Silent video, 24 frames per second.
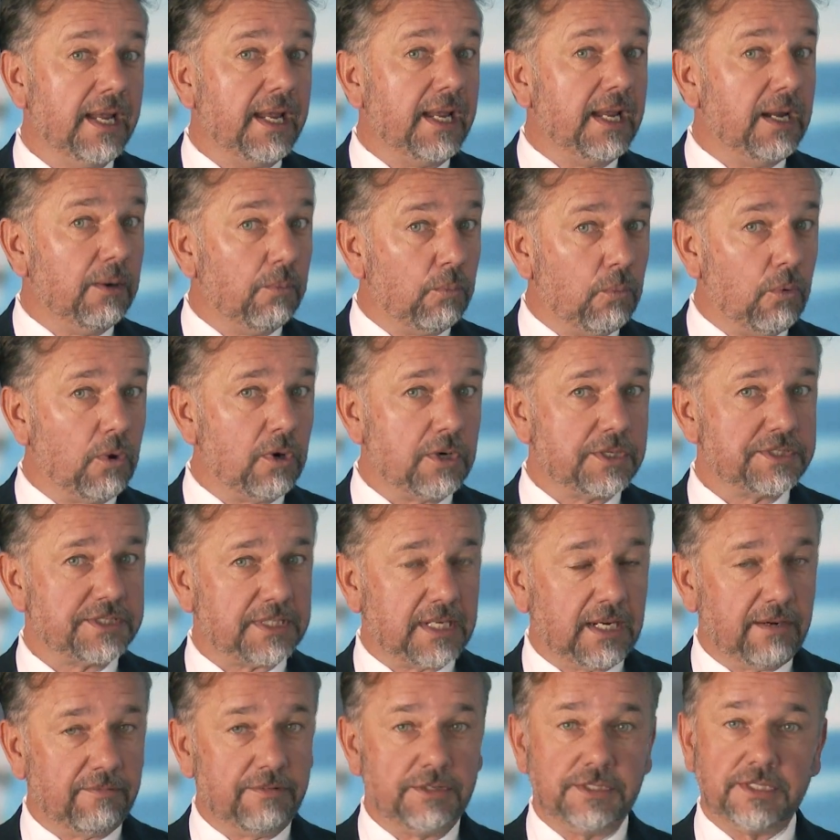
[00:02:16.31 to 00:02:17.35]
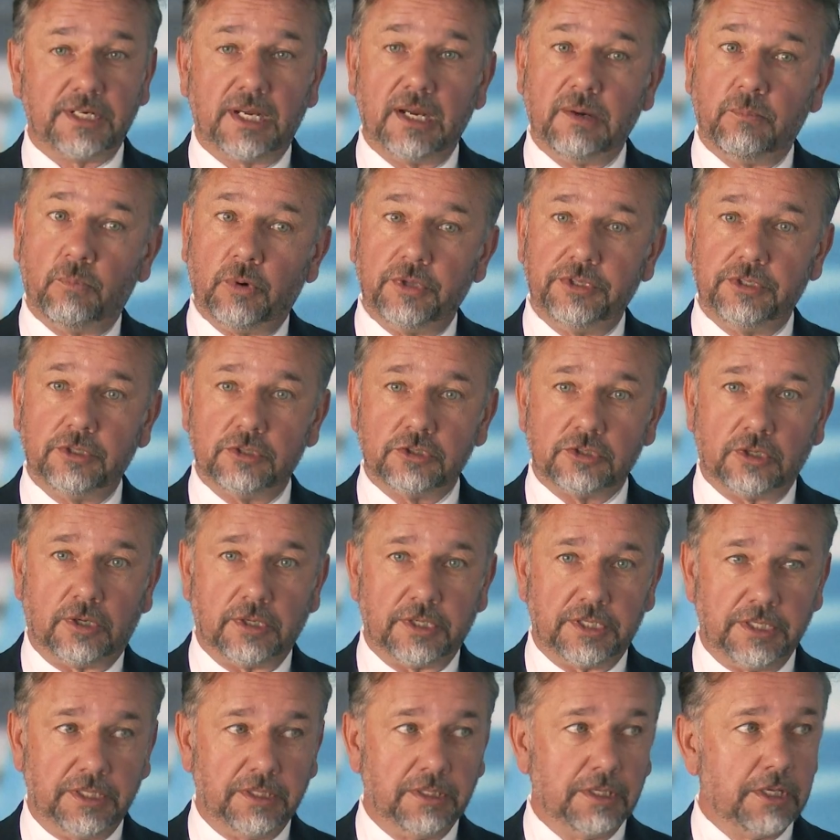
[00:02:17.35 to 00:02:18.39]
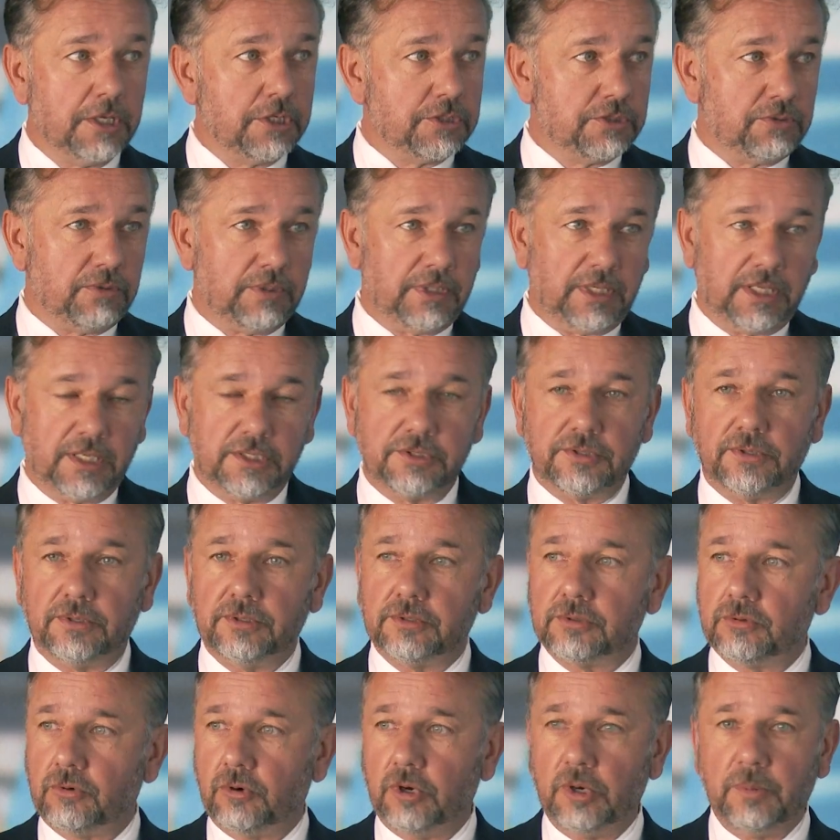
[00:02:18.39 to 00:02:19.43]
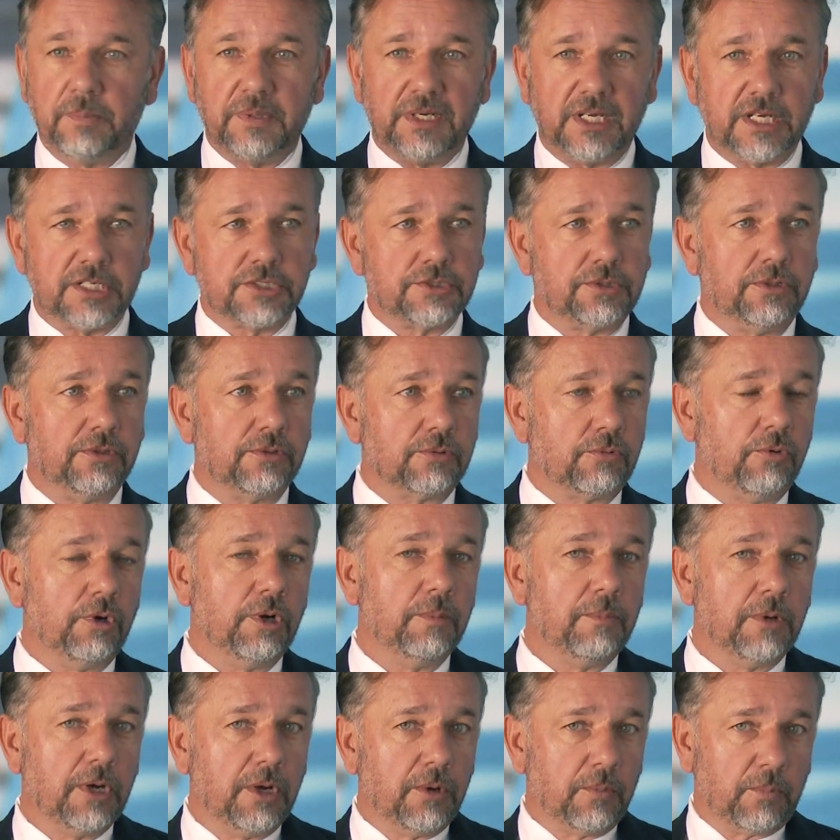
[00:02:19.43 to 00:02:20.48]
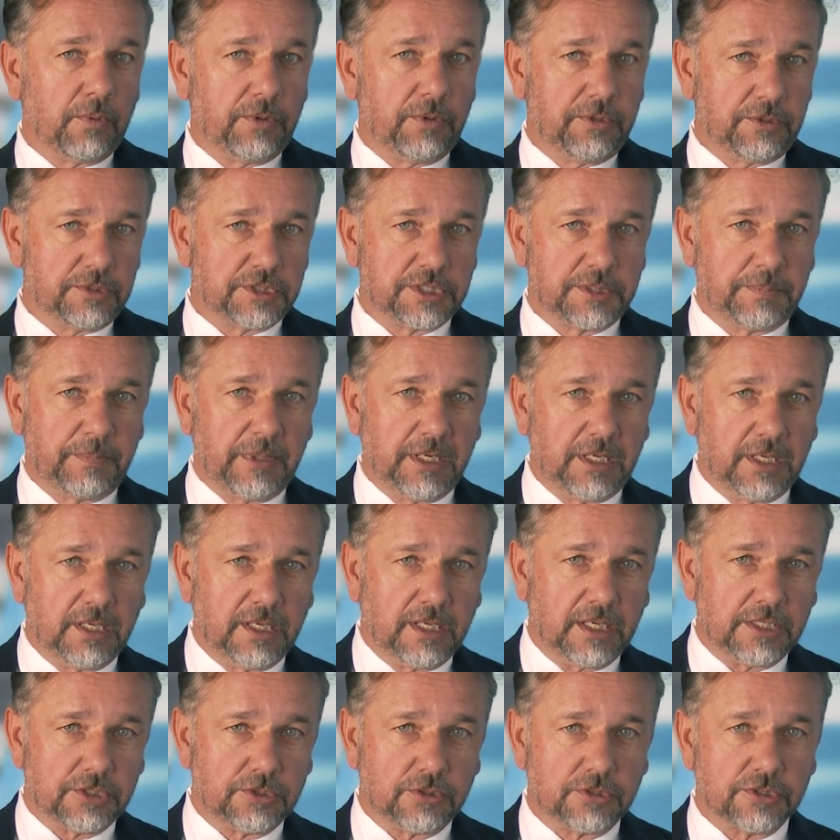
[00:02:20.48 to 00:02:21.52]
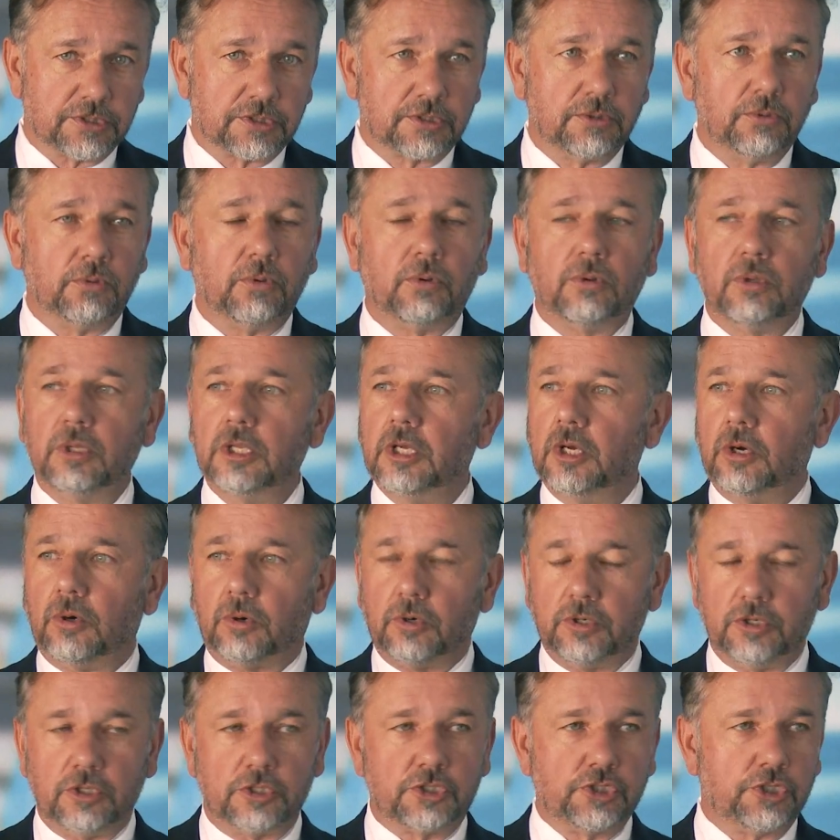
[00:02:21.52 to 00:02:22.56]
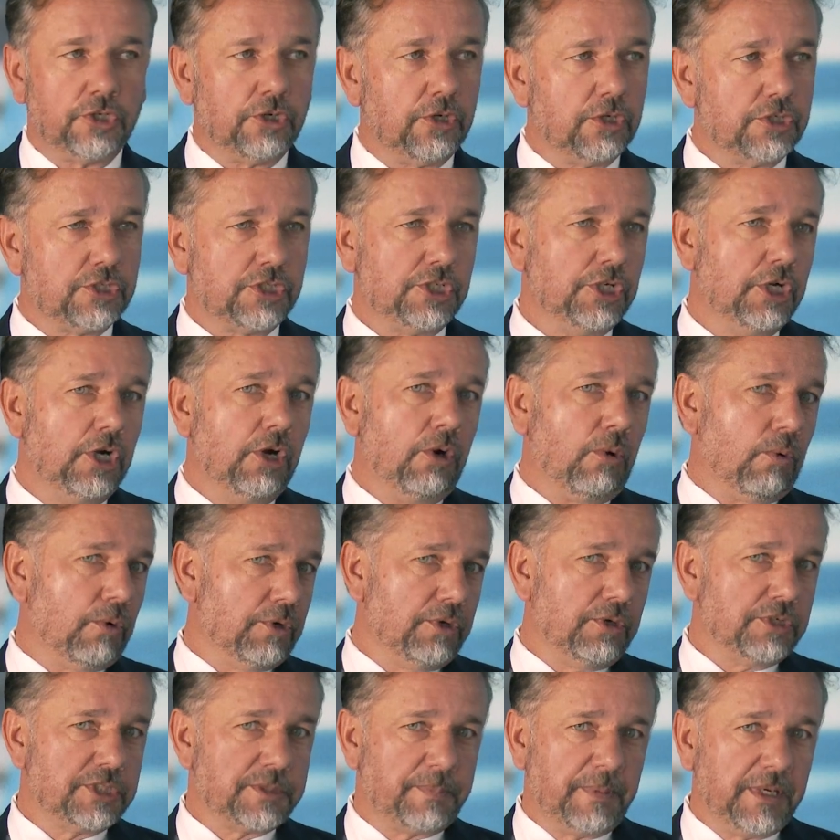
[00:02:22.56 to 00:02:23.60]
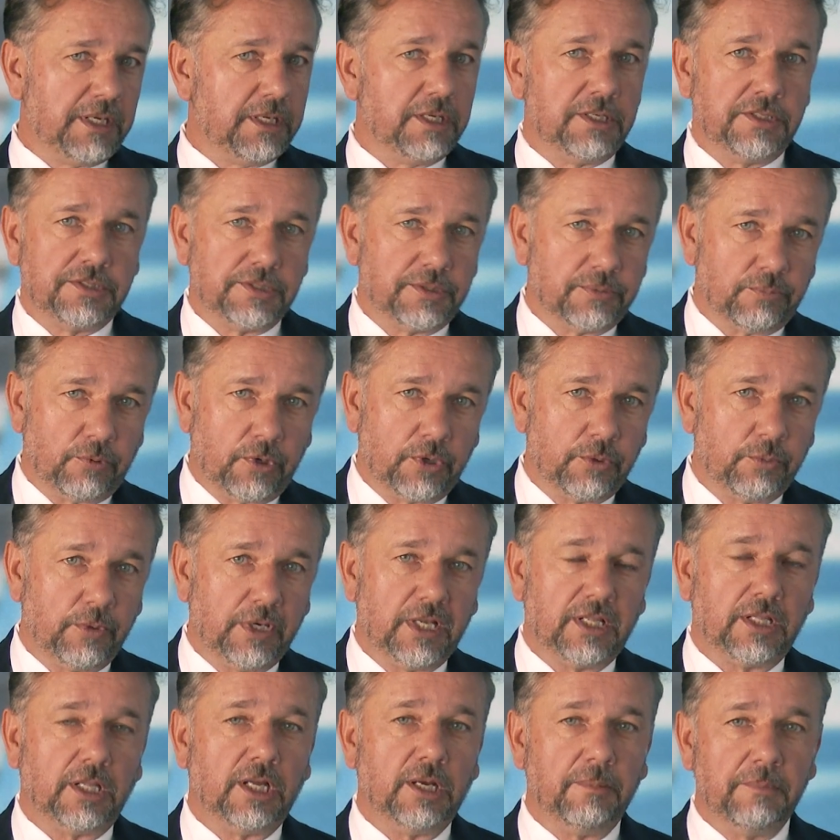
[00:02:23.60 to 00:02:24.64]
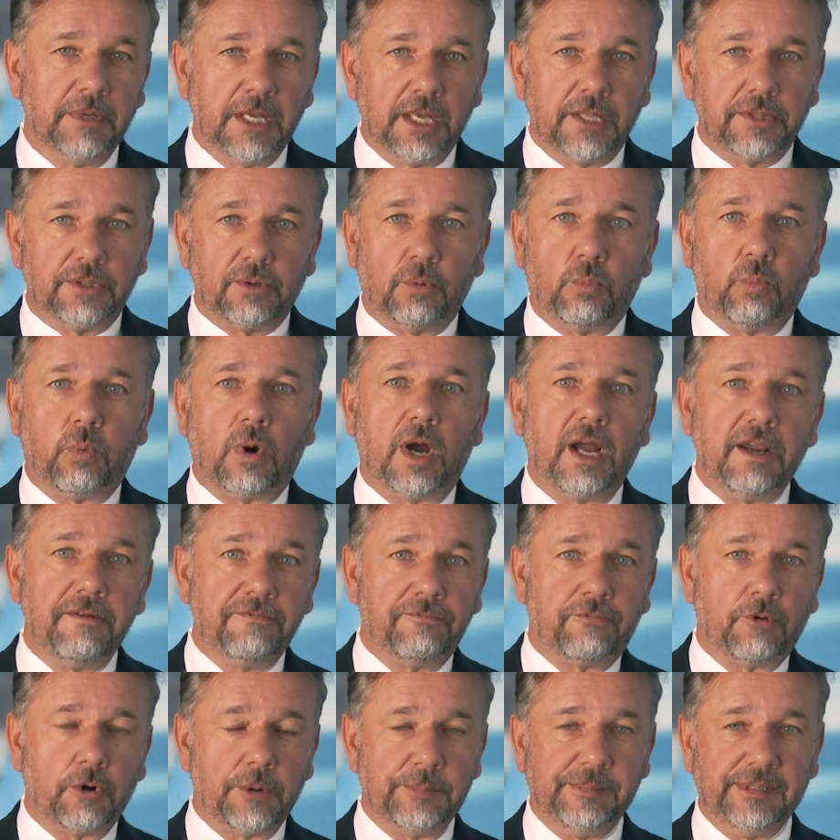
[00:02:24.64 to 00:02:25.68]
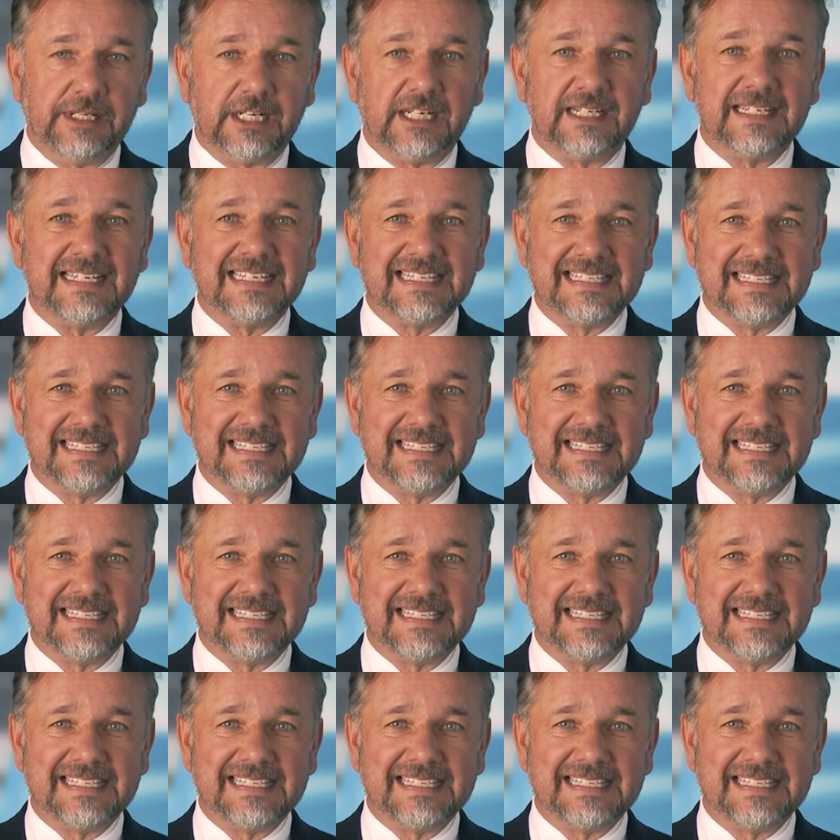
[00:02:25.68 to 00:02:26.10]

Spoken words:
It works every time, whether you're talking to an internal group, an external group, whether you're speaking at your school or your church, or you're speaking to the Rotary Club. The why formula